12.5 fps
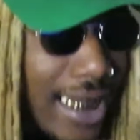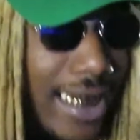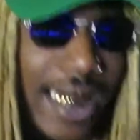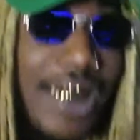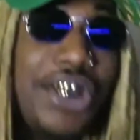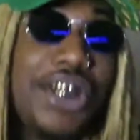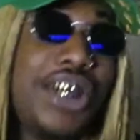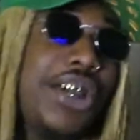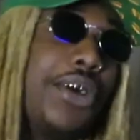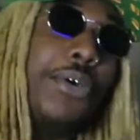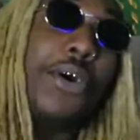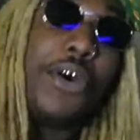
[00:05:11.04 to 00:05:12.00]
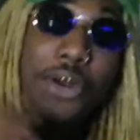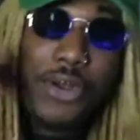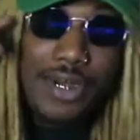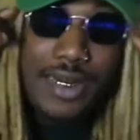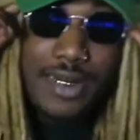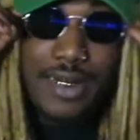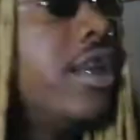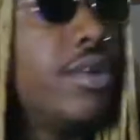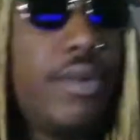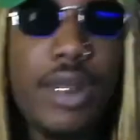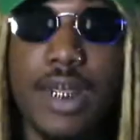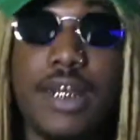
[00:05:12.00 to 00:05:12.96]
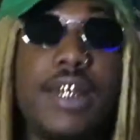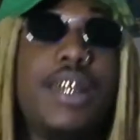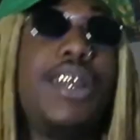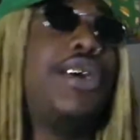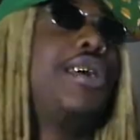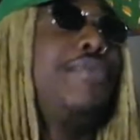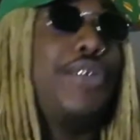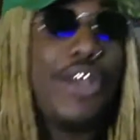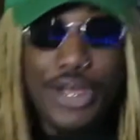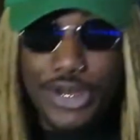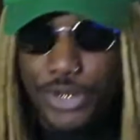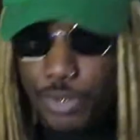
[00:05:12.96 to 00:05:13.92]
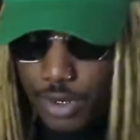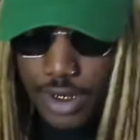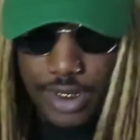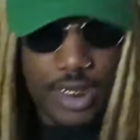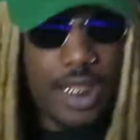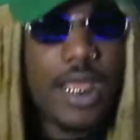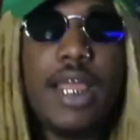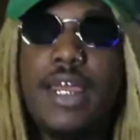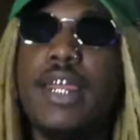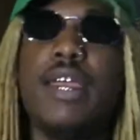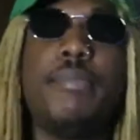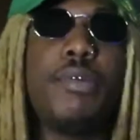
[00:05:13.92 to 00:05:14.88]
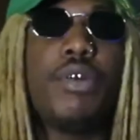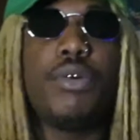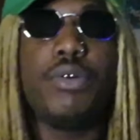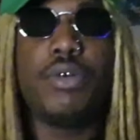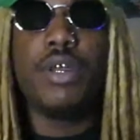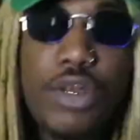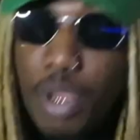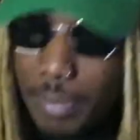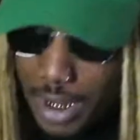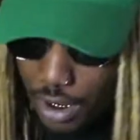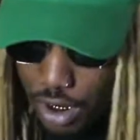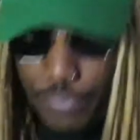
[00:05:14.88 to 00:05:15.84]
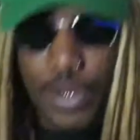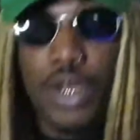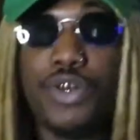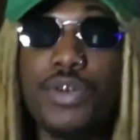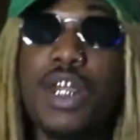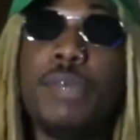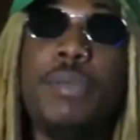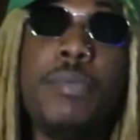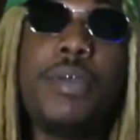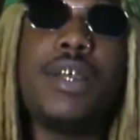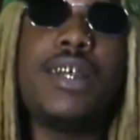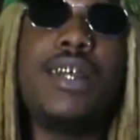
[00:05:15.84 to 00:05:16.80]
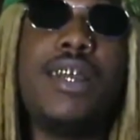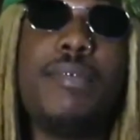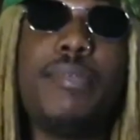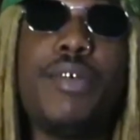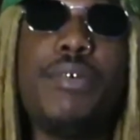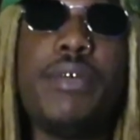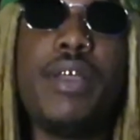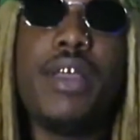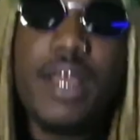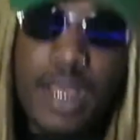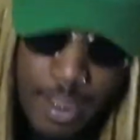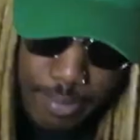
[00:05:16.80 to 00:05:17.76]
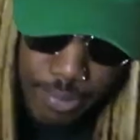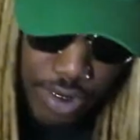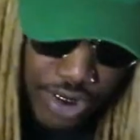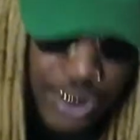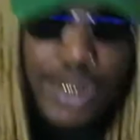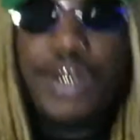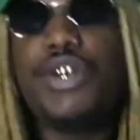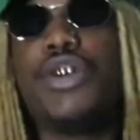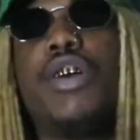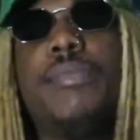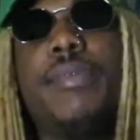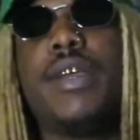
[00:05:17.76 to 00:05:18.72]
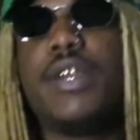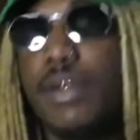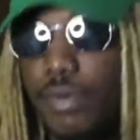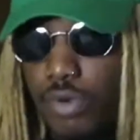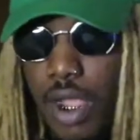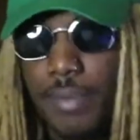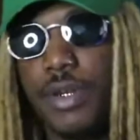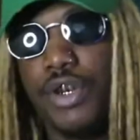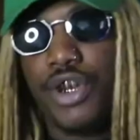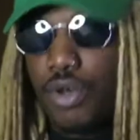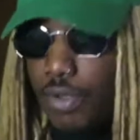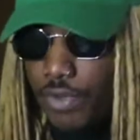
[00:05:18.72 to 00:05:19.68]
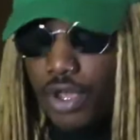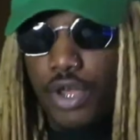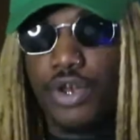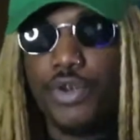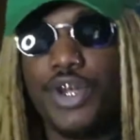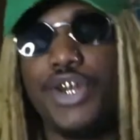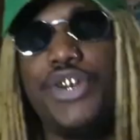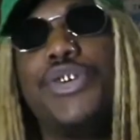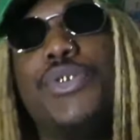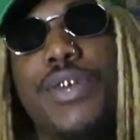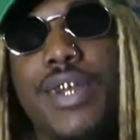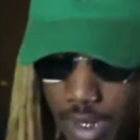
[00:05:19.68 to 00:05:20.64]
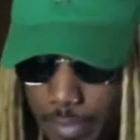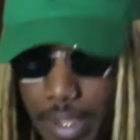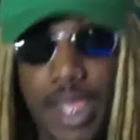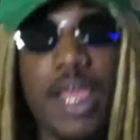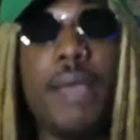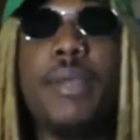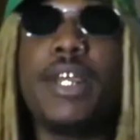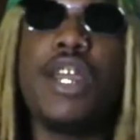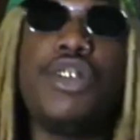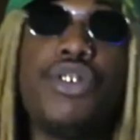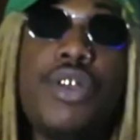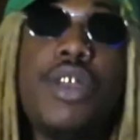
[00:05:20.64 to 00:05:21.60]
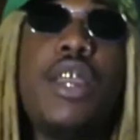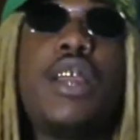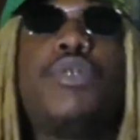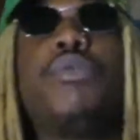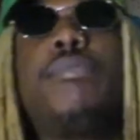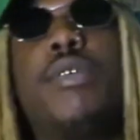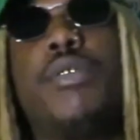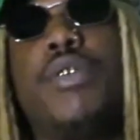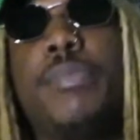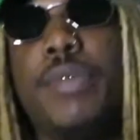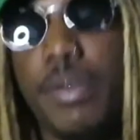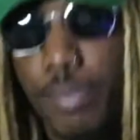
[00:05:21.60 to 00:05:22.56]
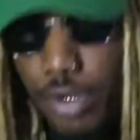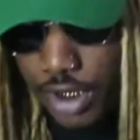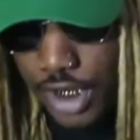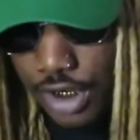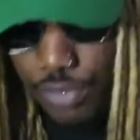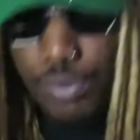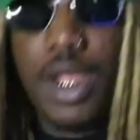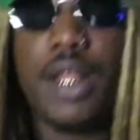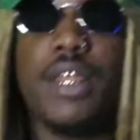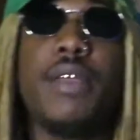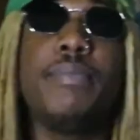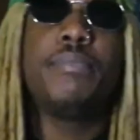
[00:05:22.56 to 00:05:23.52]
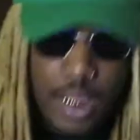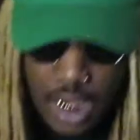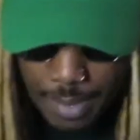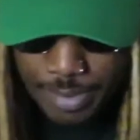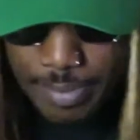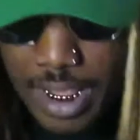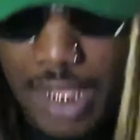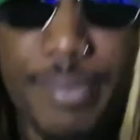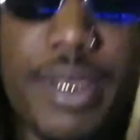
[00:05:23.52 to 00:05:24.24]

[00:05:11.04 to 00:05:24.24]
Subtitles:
This shit go hard. So listen, y'all. If y'all enjoyed this like I did, bro, drop a like on the video so other people can see it, bro. Appreciate y'all, man. Subscribe to the channel if y'all new here, too. But, hey, I'm going to catch y'all on the next one, bro. It's been your boy, Quis Reactin', and I'll be back,